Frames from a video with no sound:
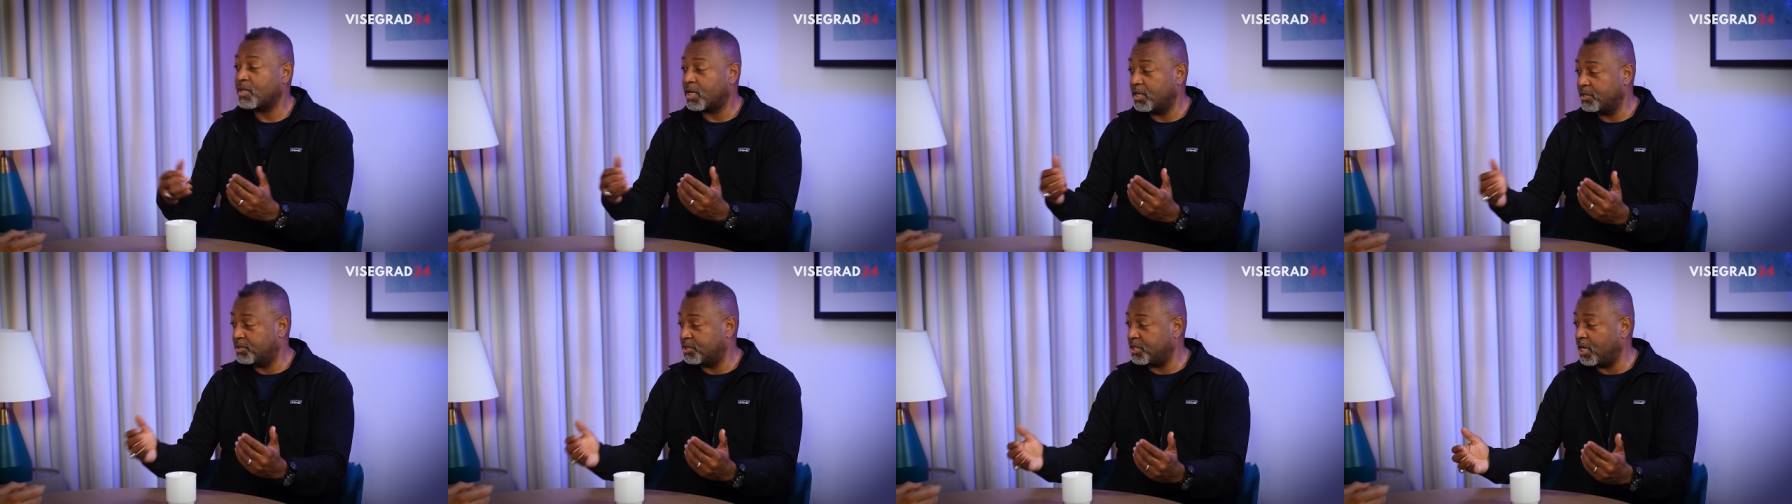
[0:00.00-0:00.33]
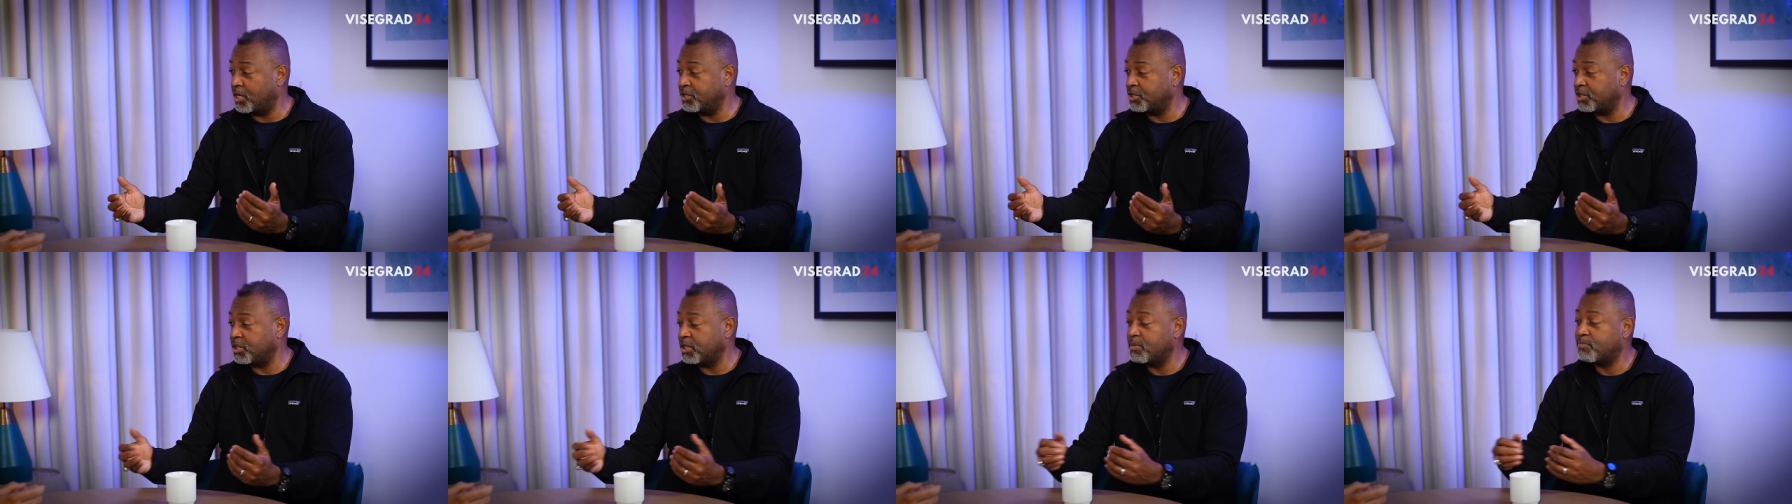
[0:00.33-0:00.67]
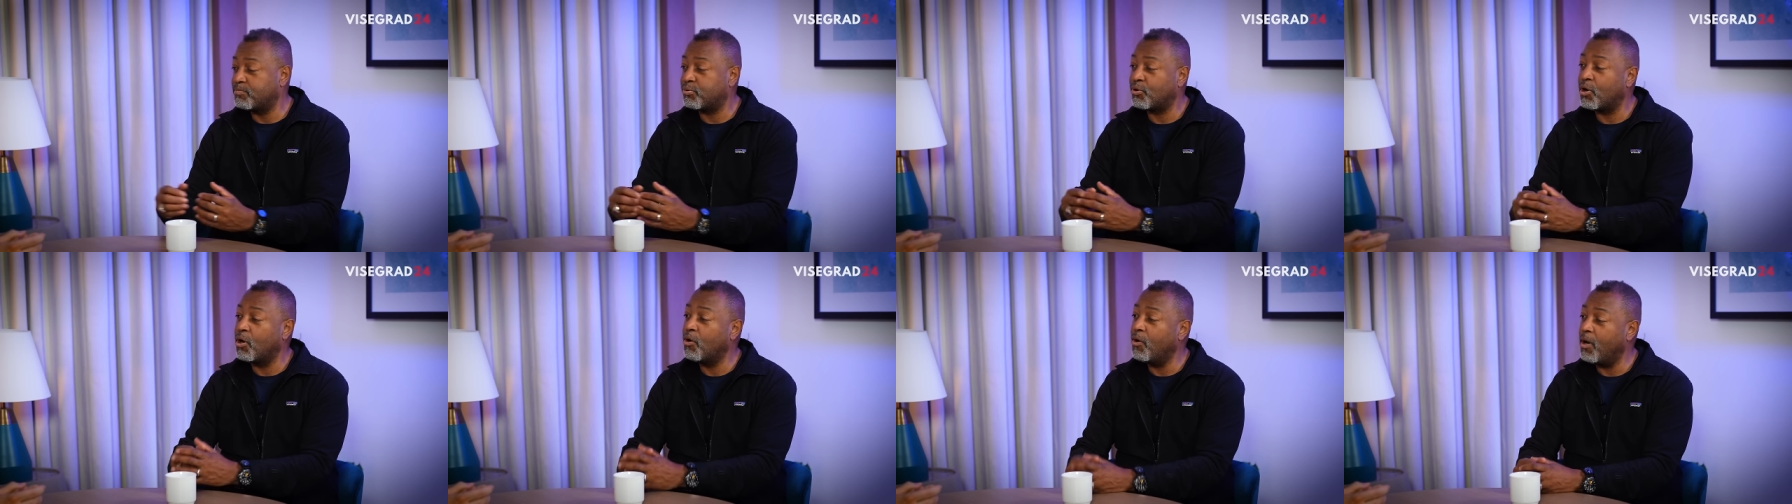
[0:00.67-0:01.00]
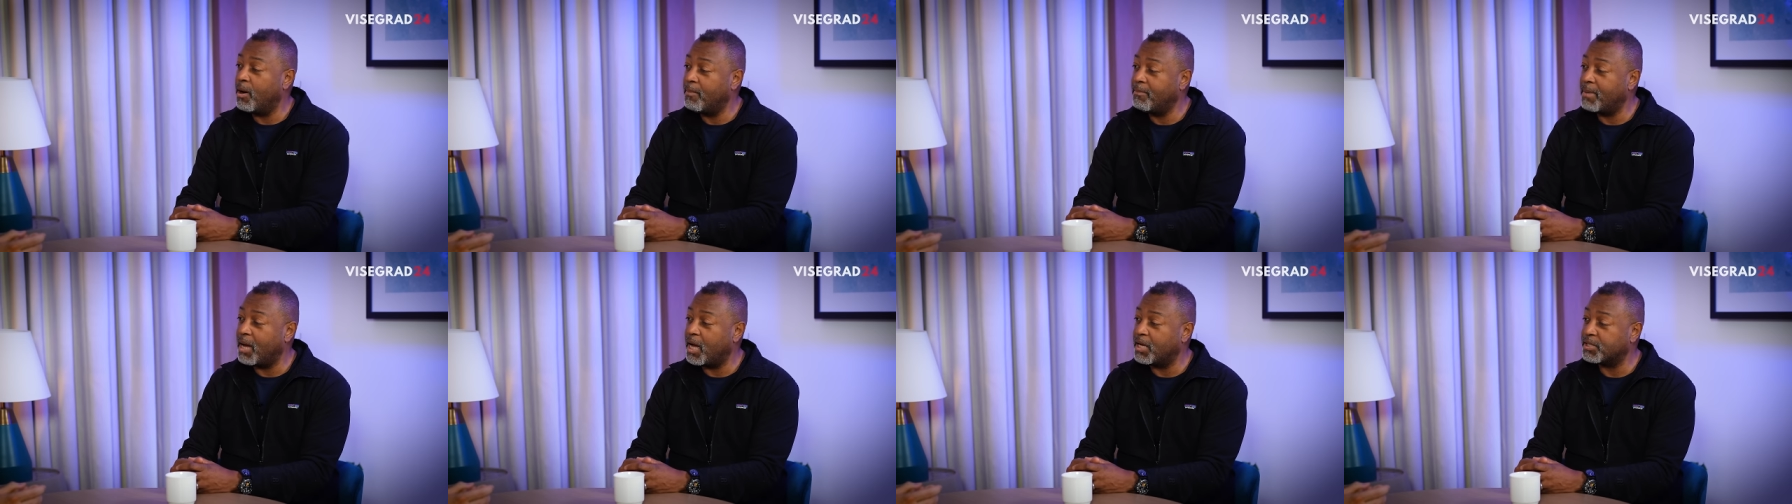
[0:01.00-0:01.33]
essentially pro
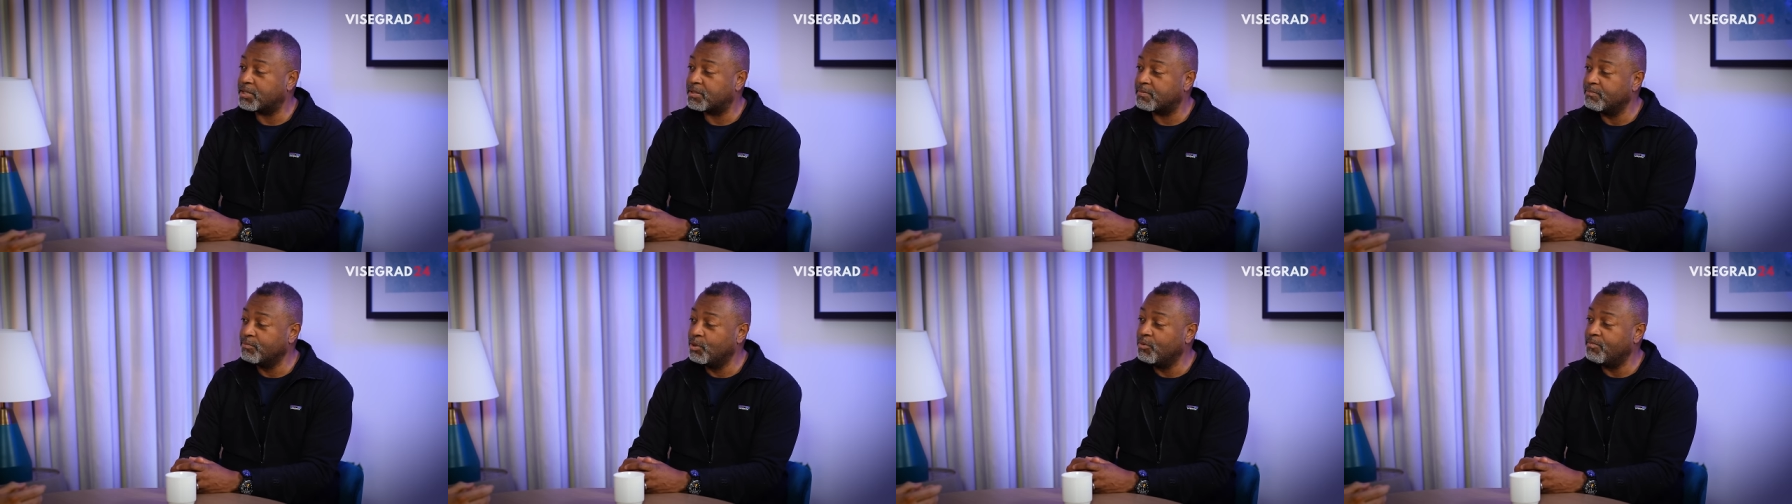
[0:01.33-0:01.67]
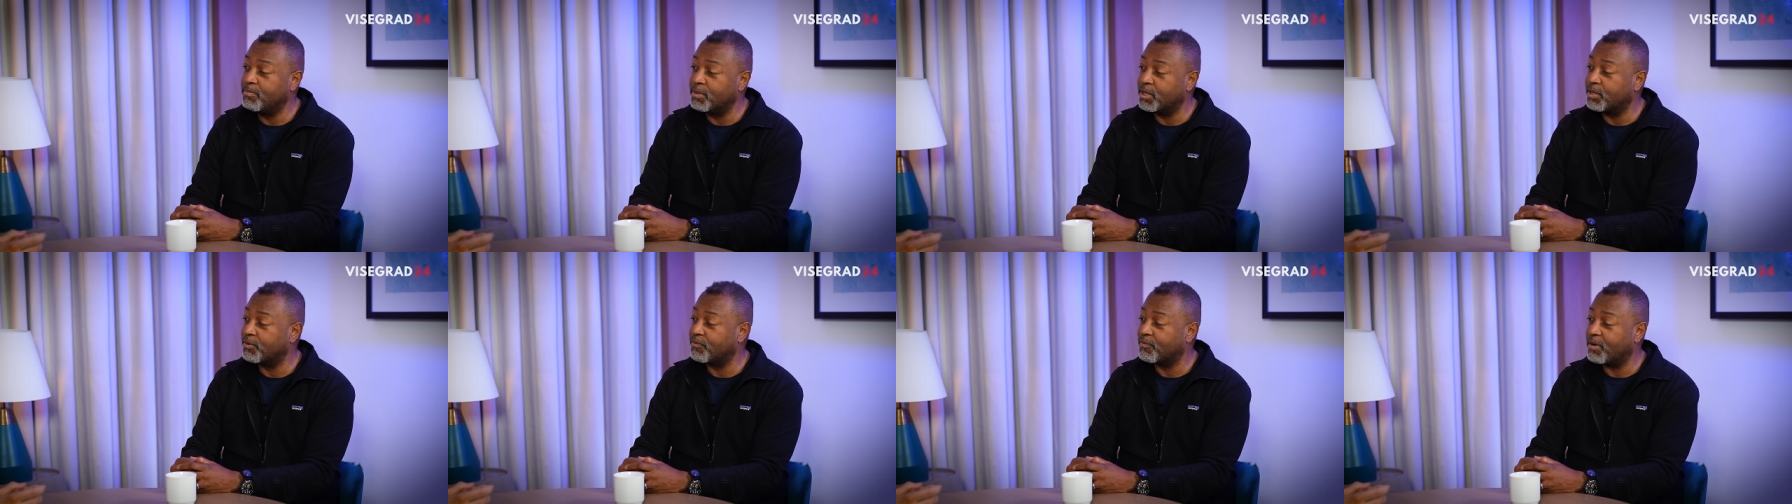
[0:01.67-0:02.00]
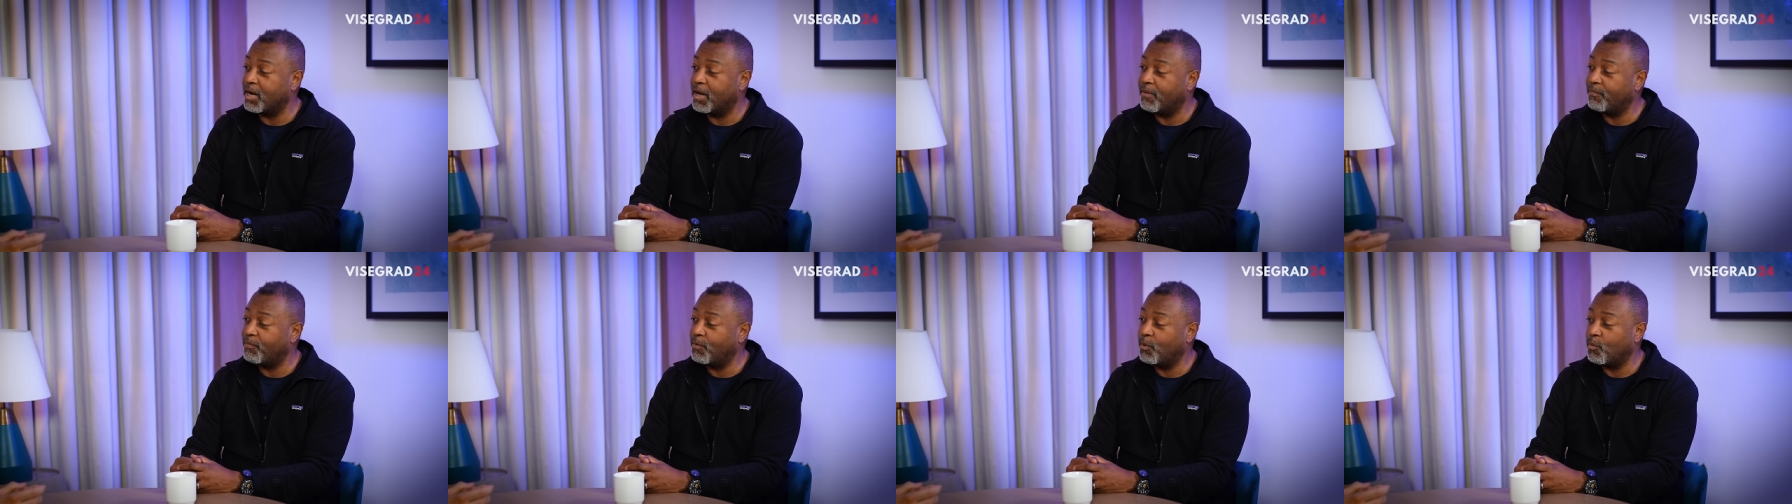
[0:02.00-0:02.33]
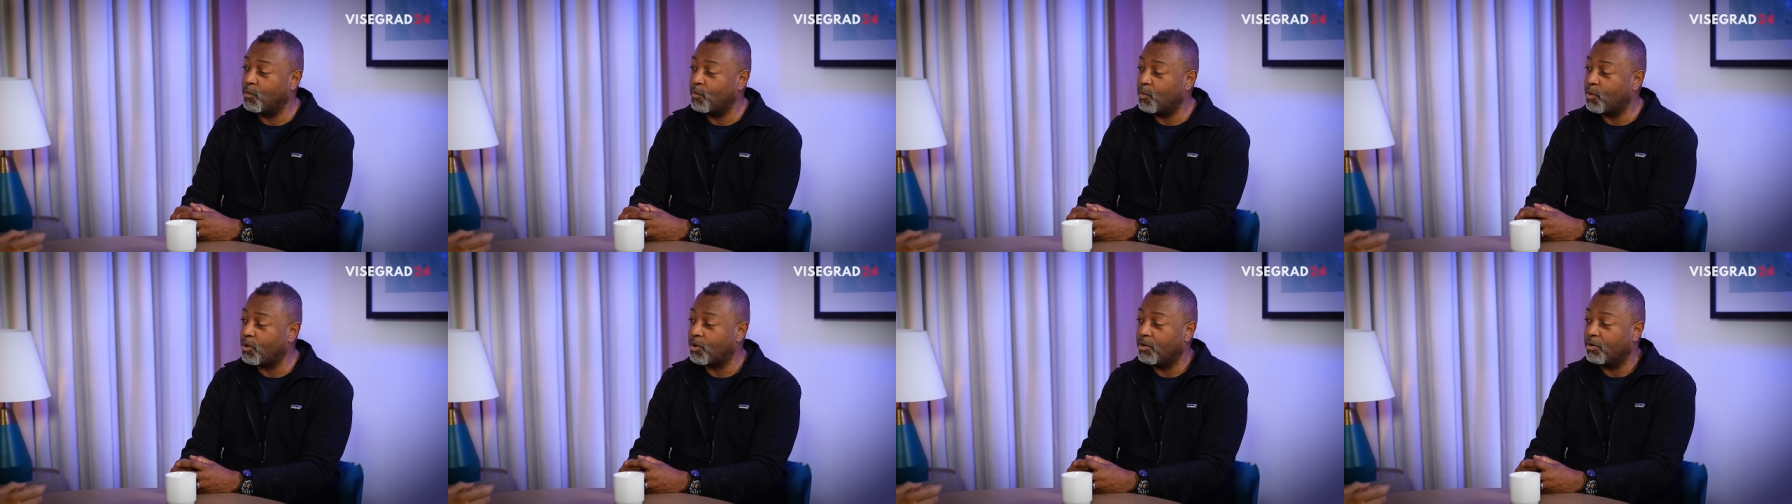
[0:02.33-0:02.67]
Hamas movement around the
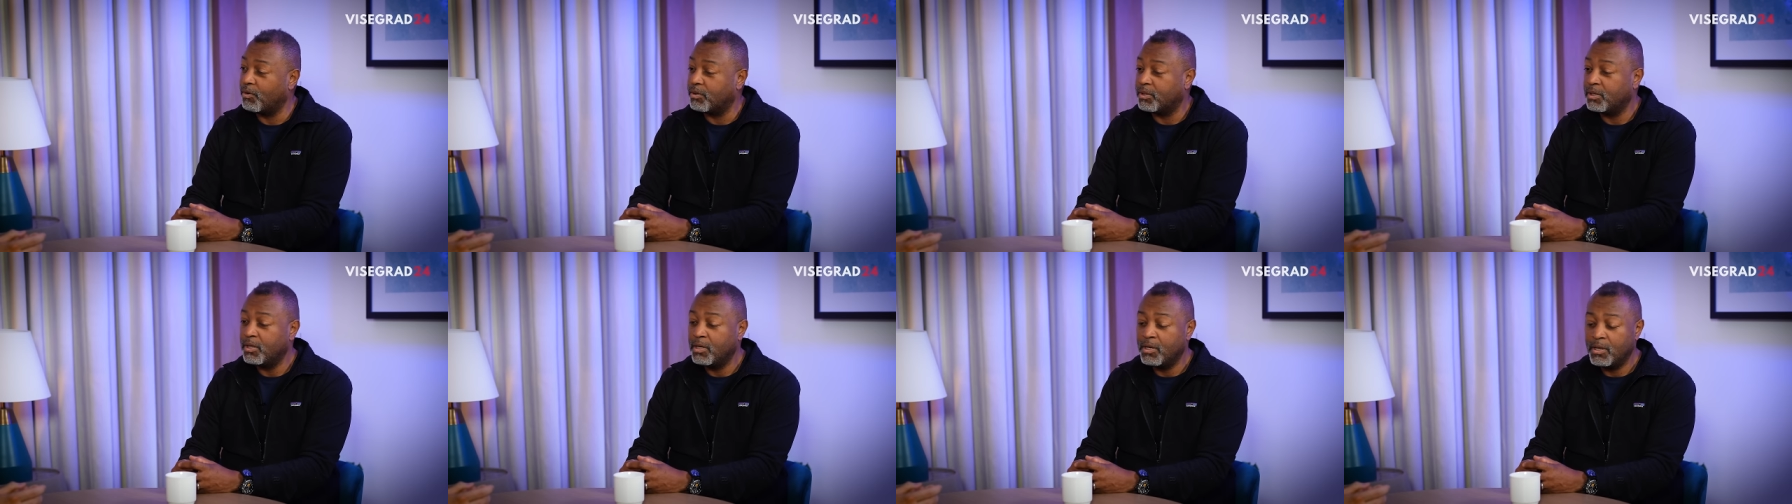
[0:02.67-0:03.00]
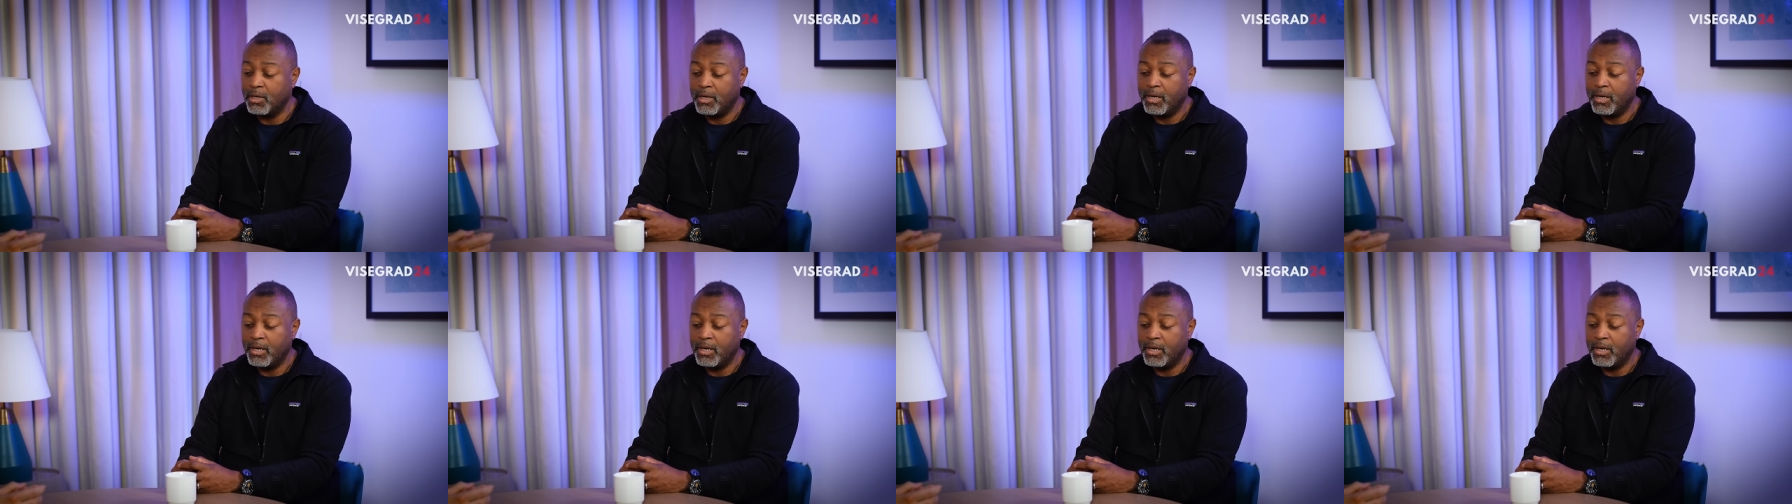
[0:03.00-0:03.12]
world,